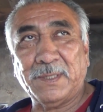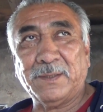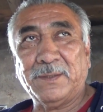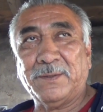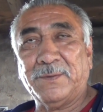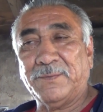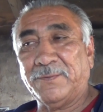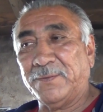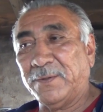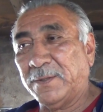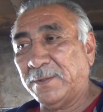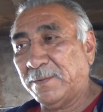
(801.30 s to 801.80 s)
Thank
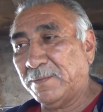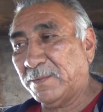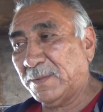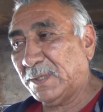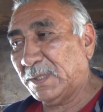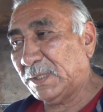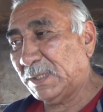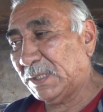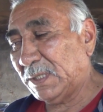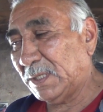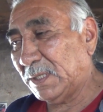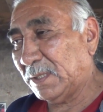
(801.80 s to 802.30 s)
you very
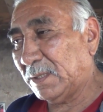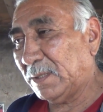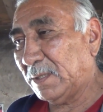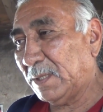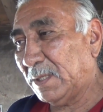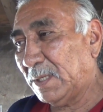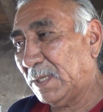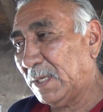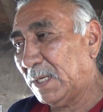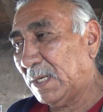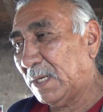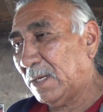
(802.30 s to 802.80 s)
much, and
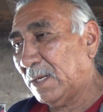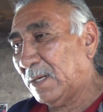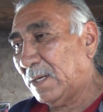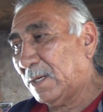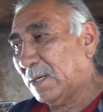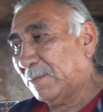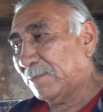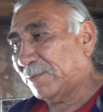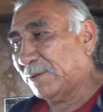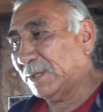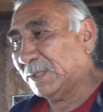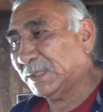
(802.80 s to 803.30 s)

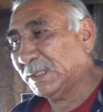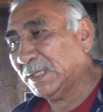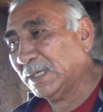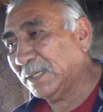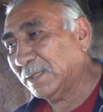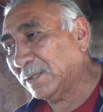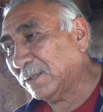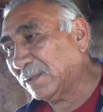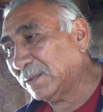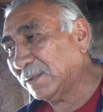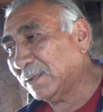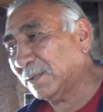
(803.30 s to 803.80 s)

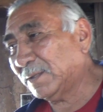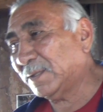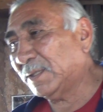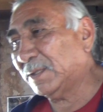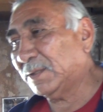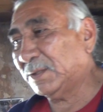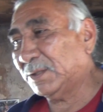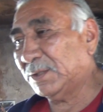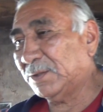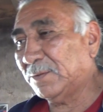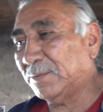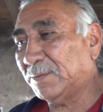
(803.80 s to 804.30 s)
appreciate all the
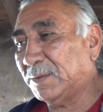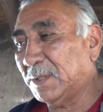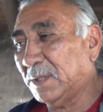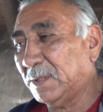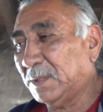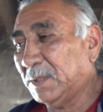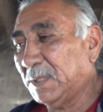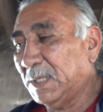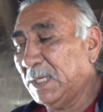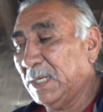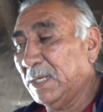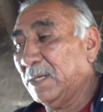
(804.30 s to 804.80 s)
things you've
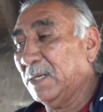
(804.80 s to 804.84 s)
done